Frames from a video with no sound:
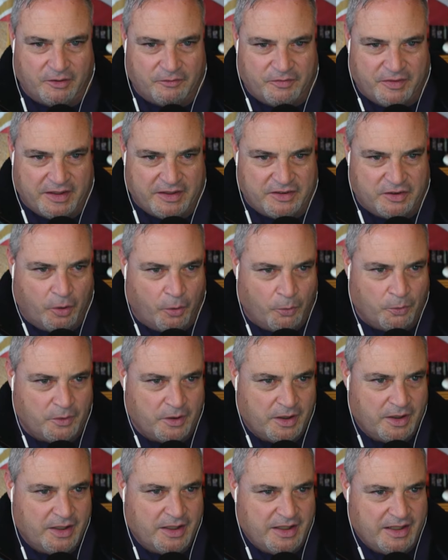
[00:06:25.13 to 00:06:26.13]
don't
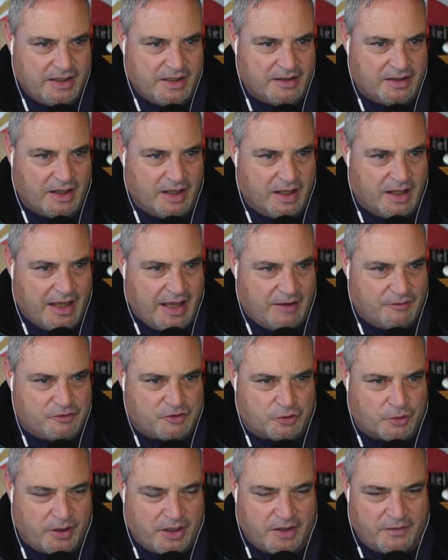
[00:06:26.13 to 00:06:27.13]
have
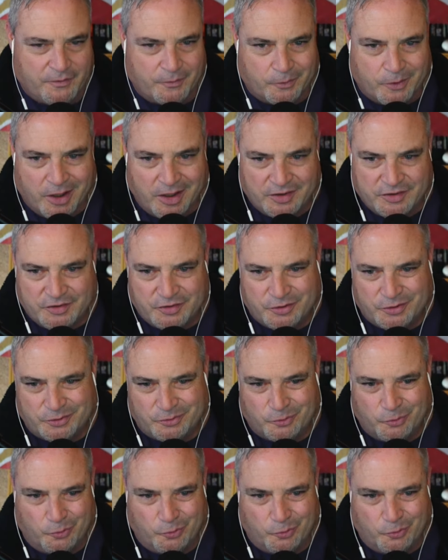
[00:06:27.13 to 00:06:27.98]
Trey on the roster,